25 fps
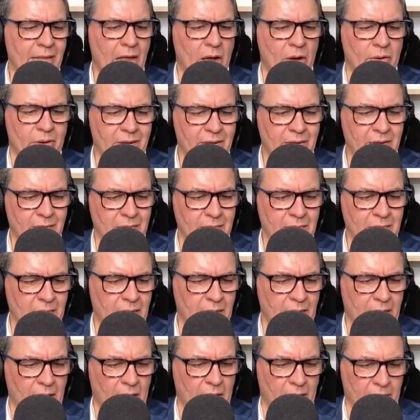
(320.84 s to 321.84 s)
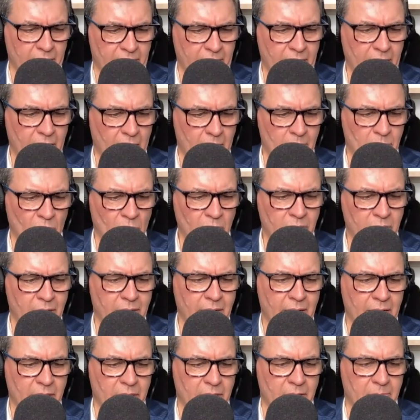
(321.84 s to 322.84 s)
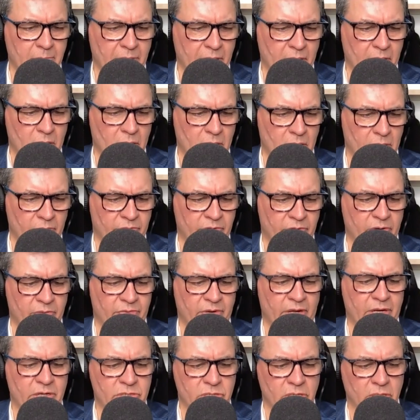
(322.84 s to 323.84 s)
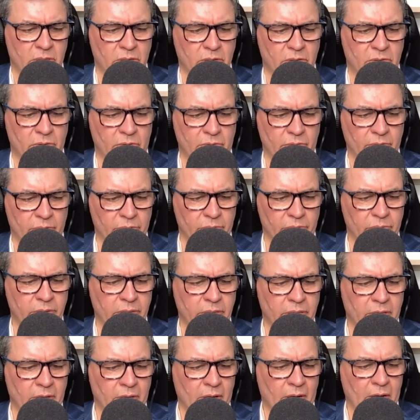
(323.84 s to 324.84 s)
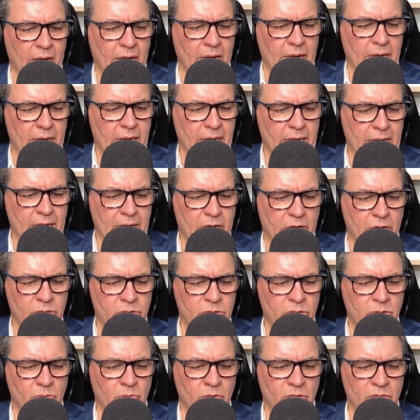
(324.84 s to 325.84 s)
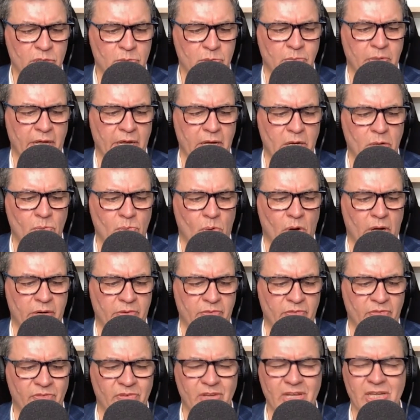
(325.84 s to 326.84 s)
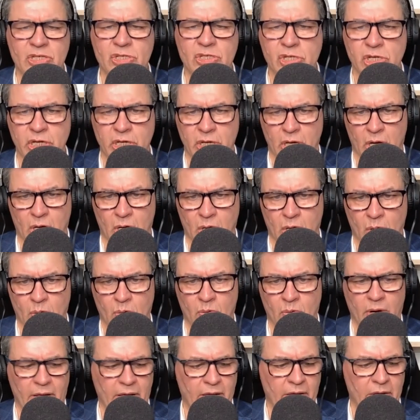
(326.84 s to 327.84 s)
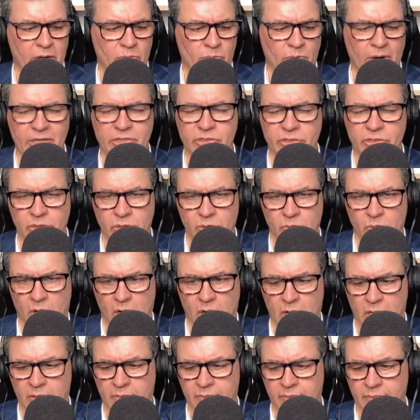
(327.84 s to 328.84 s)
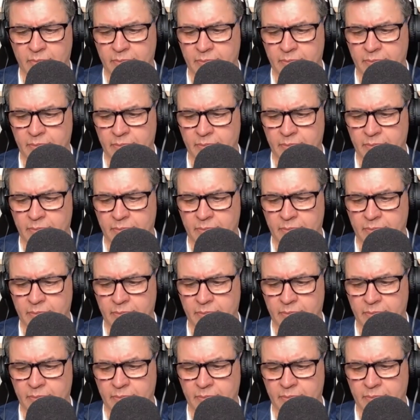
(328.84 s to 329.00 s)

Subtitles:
Now, I'm looking at the barrel of conventional crude. Could you explain what VGO and residue are?